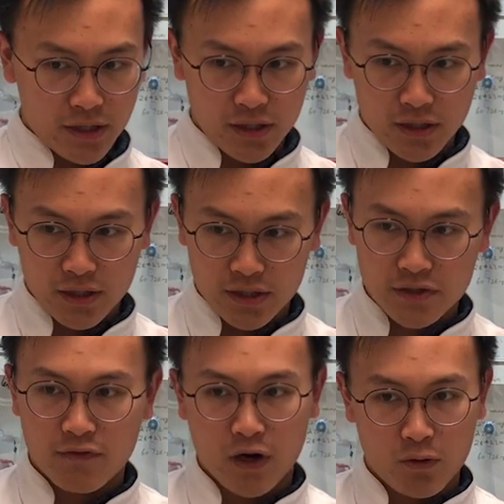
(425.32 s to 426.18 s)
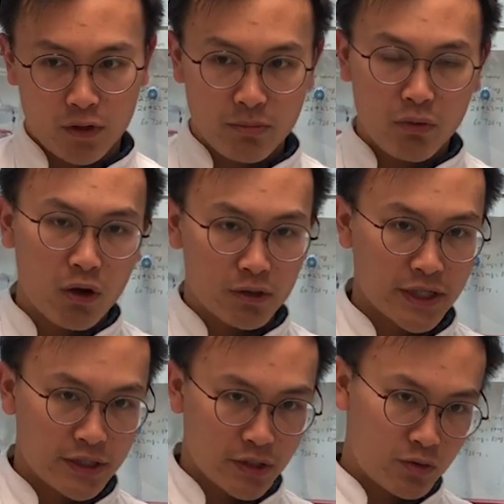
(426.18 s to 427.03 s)
uh, it's very
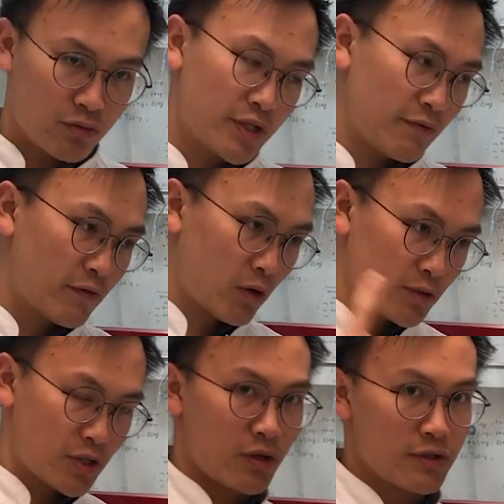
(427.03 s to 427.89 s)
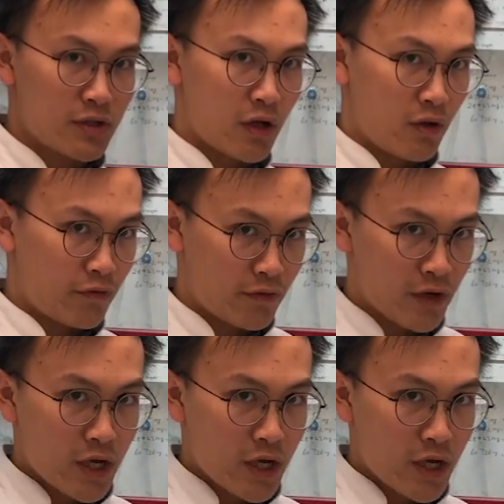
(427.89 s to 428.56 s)
important to devote yourself